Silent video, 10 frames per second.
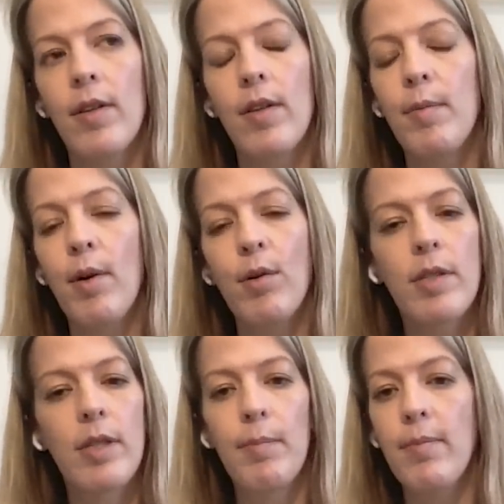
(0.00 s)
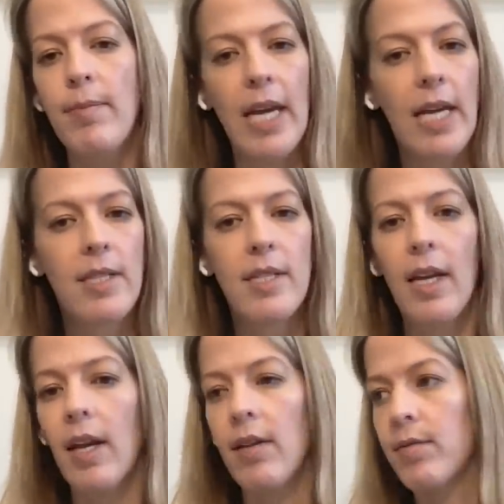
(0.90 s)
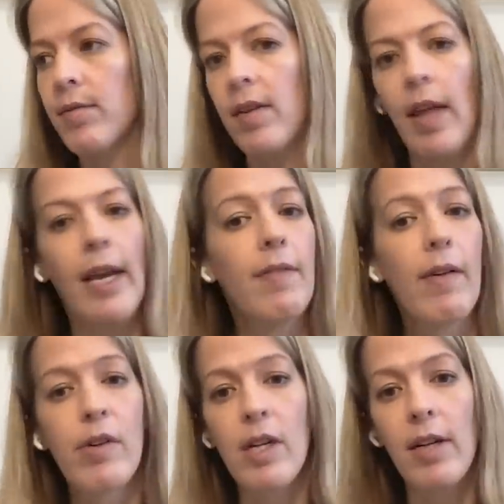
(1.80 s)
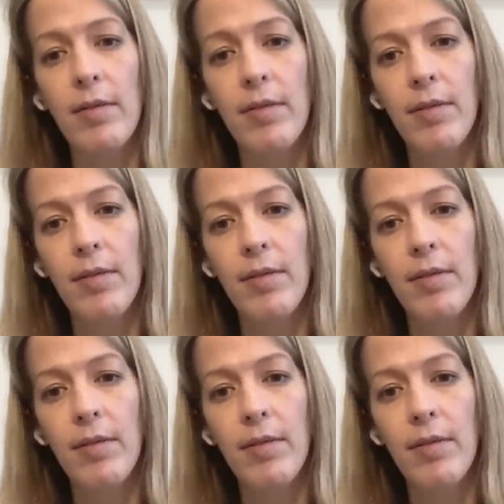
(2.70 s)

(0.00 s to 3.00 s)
the most amazing thing I've ever done.